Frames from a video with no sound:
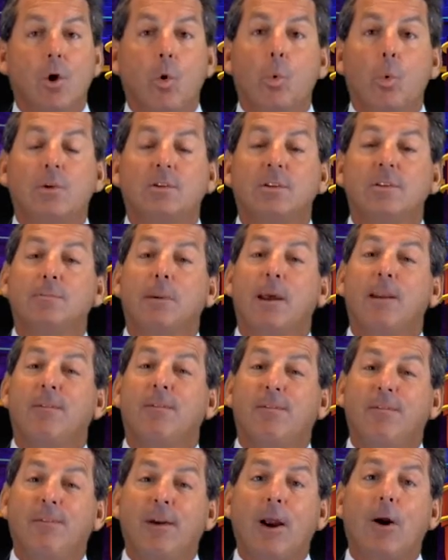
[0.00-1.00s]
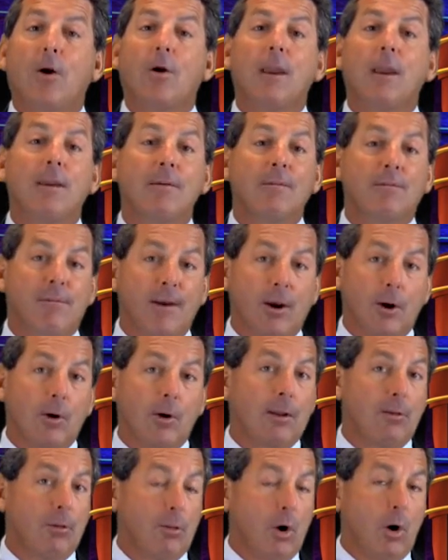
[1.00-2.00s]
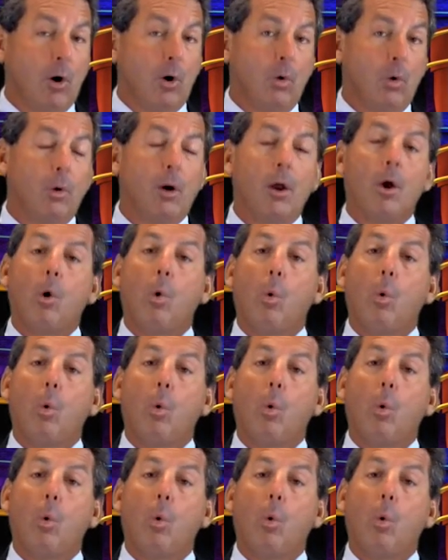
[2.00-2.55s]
which has been very, very low,